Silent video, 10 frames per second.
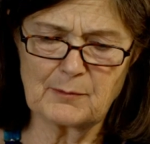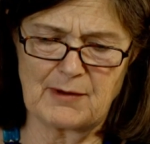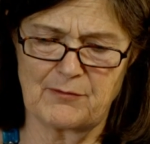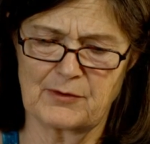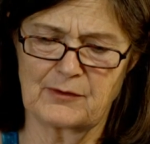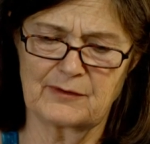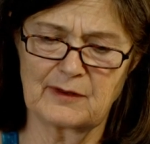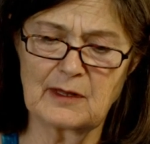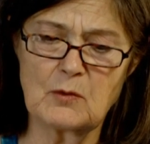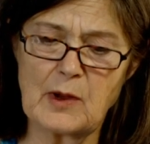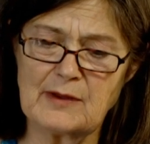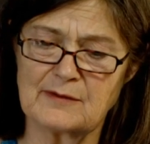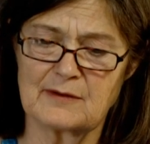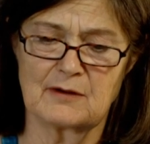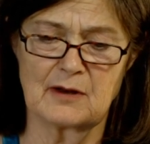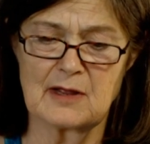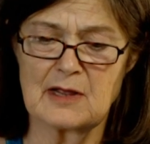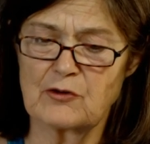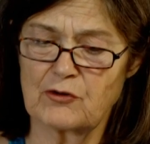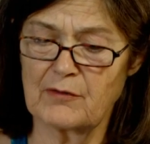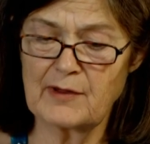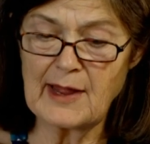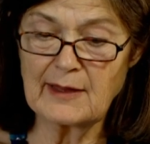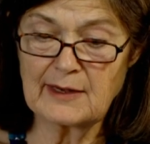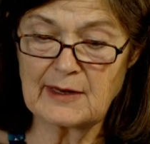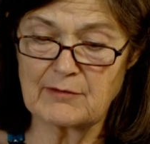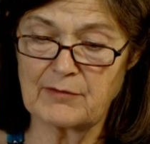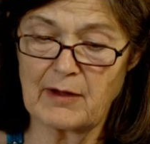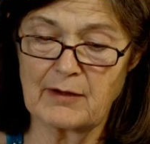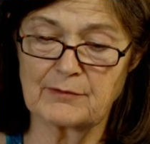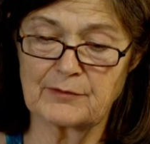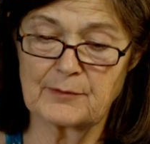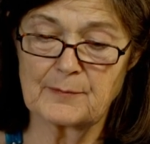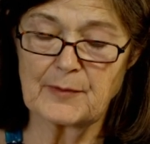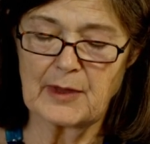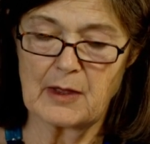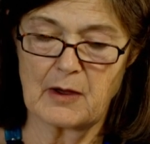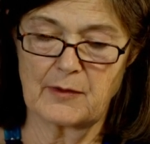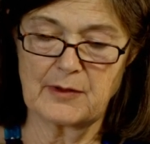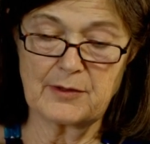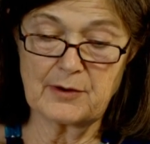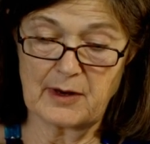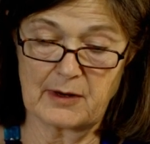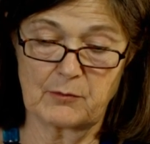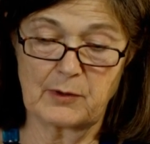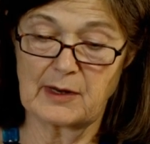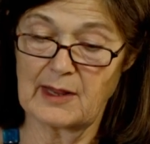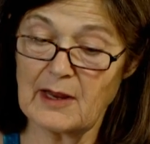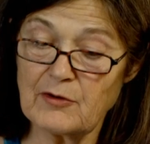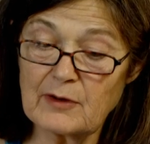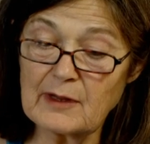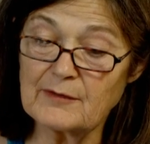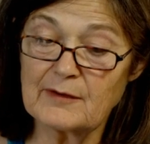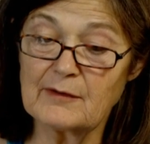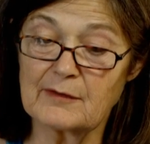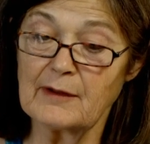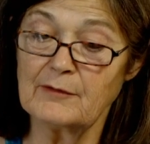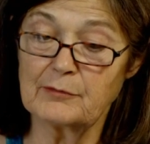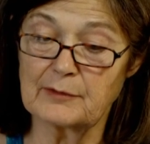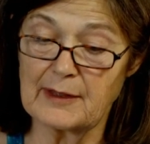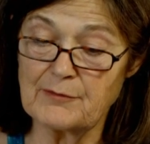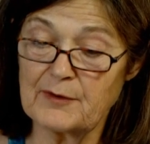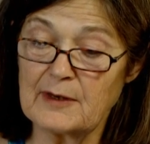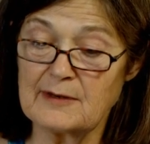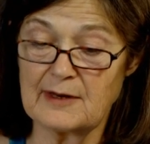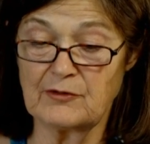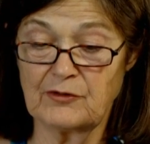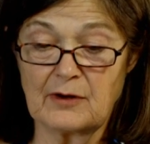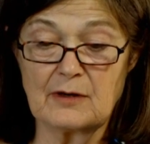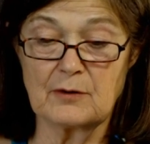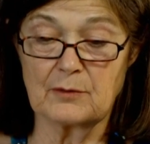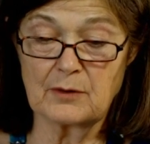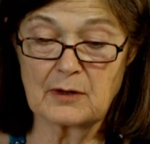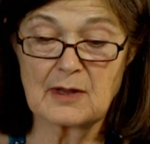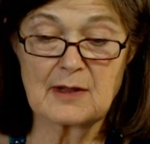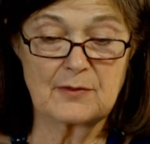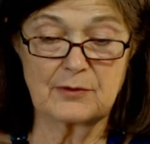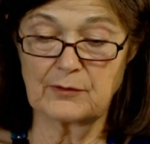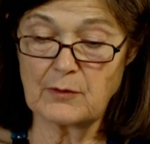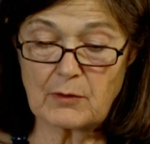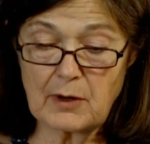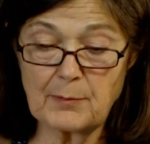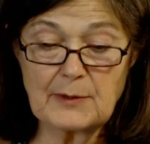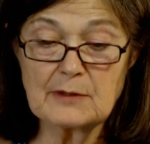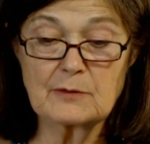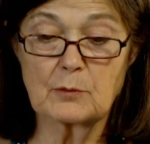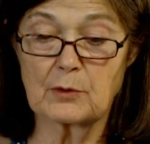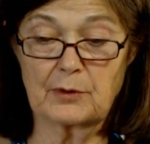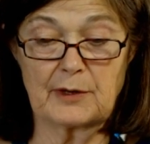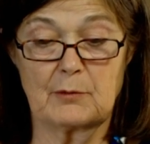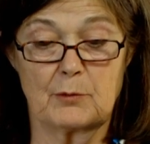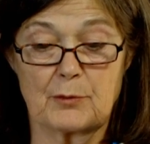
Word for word: me for the silly waste and triviality involved. On the other hand, when occasionally I see signs of life and intention in you, there's no company in the world I would